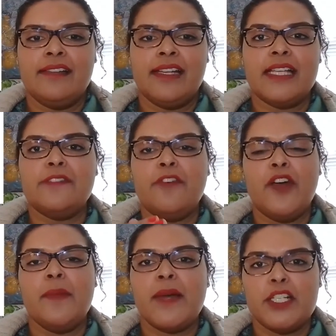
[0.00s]
is
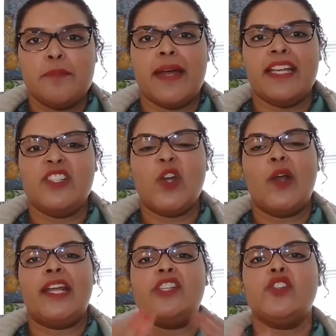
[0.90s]
very much based on
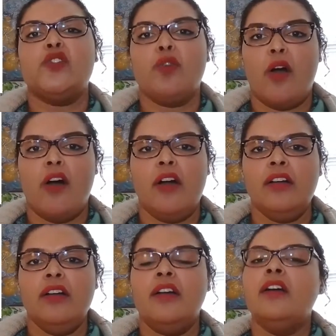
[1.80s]
a
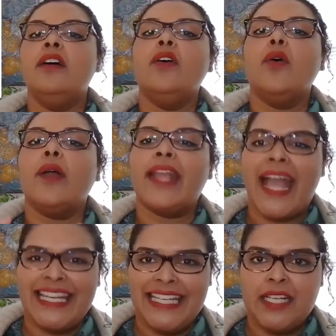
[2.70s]
strong
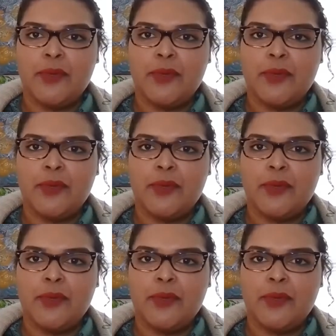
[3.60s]
organic